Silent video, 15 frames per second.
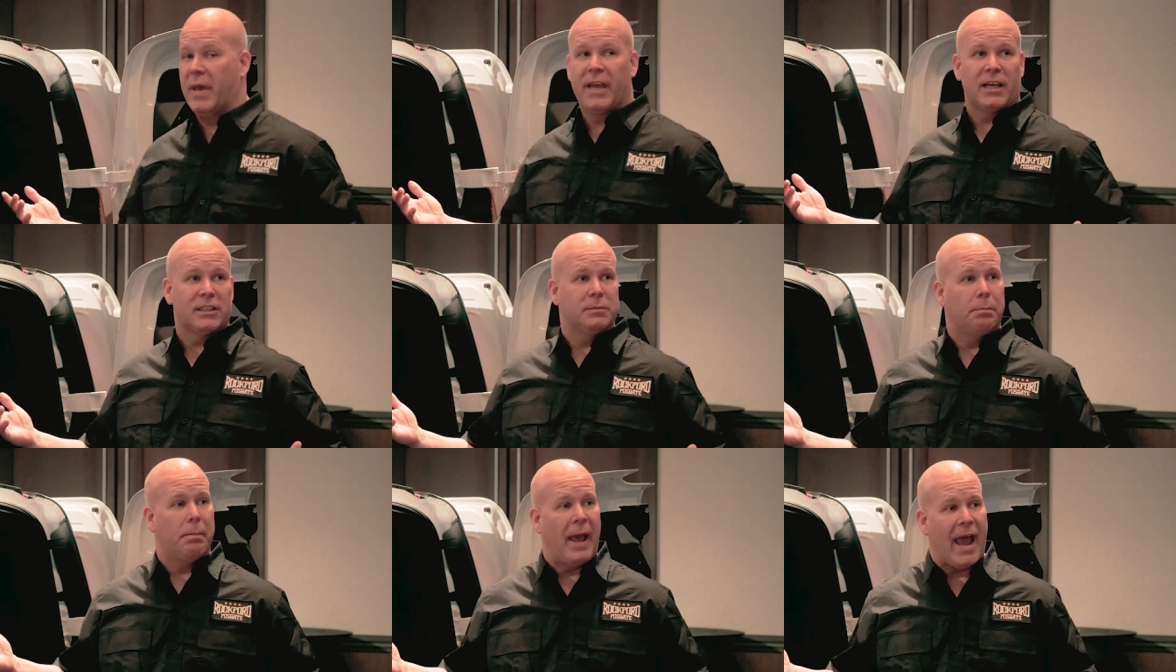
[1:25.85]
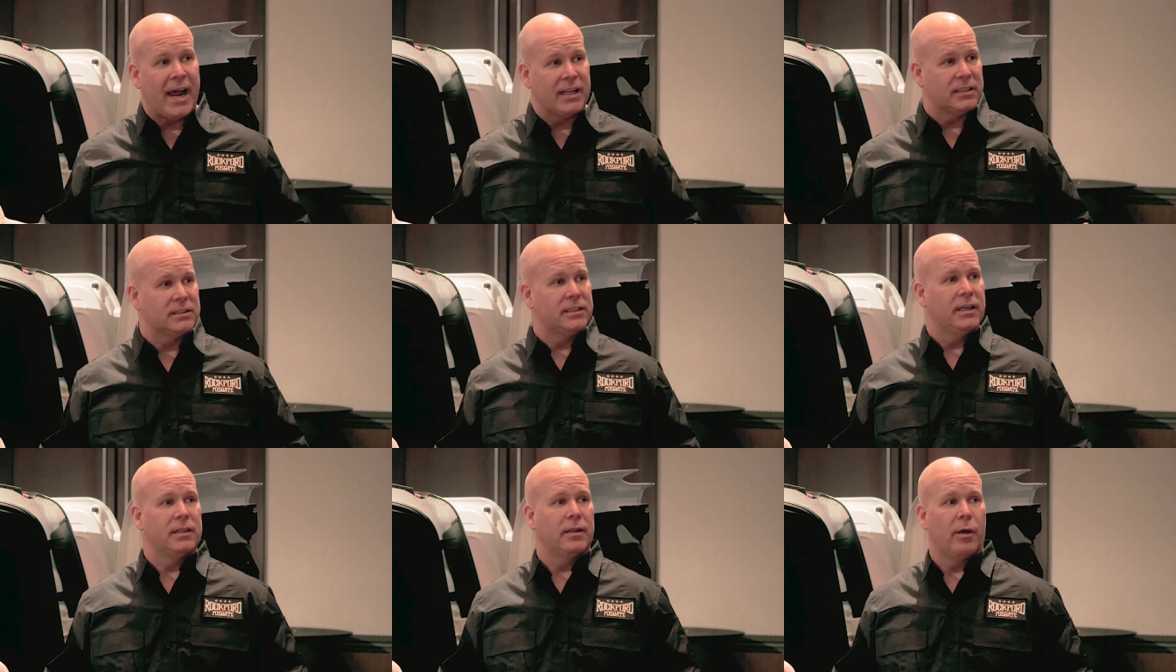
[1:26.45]
biggest,
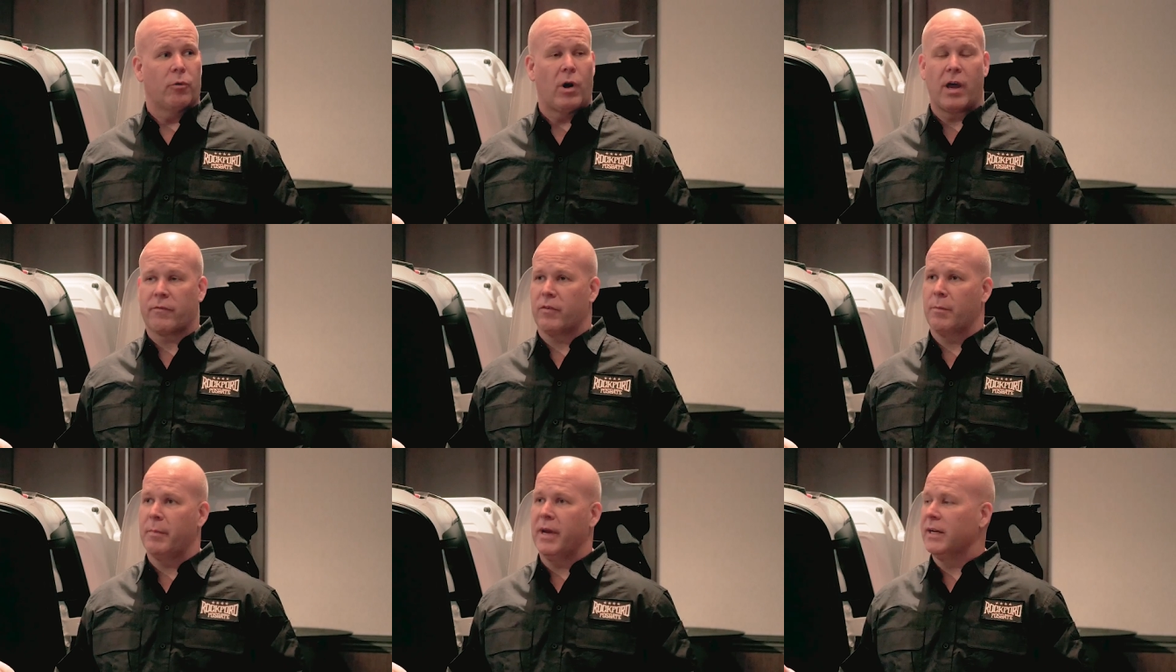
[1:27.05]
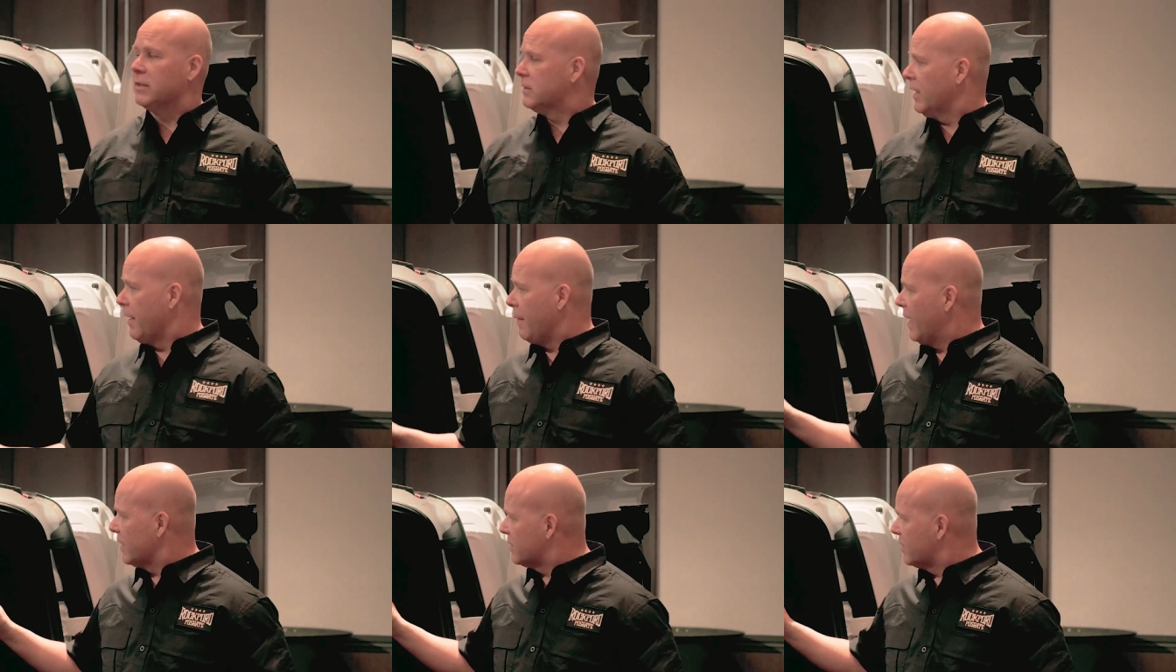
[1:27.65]
baddest thing that Rockford makes, and